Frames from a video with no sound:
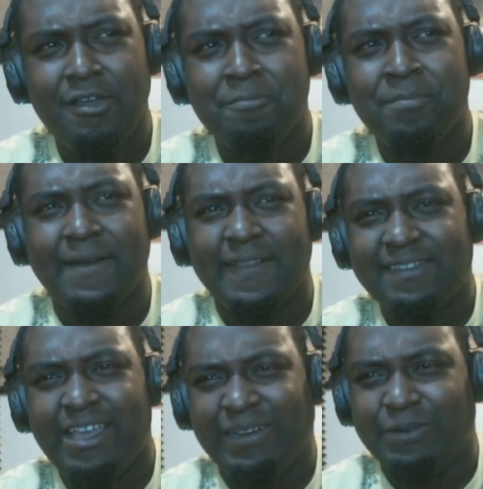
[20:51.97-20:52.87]
but this
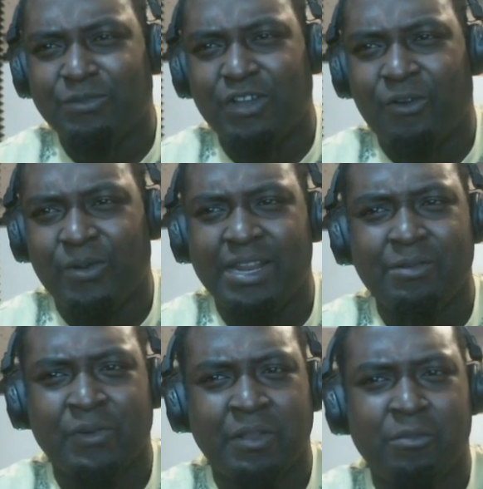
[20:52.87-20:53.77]
character was already
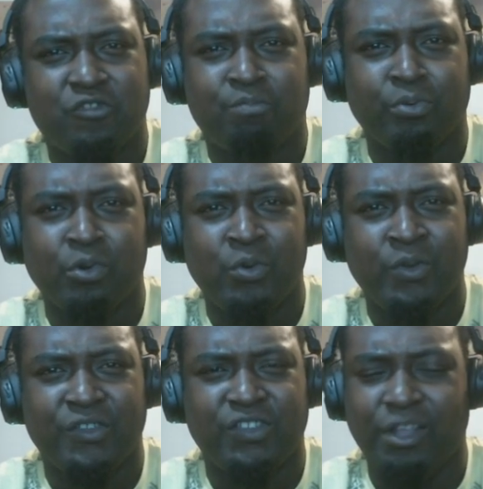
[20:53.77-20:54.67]
one of the most brutal in
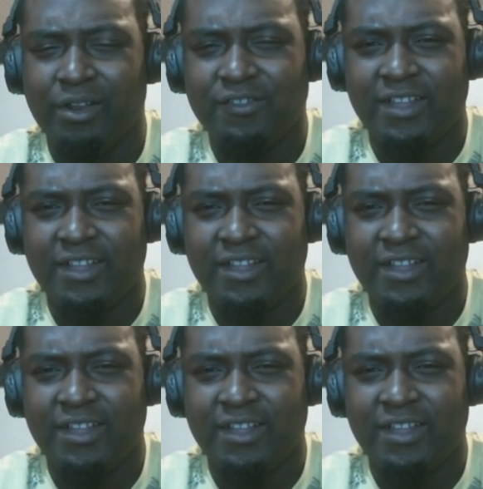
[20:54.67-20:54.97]
the series.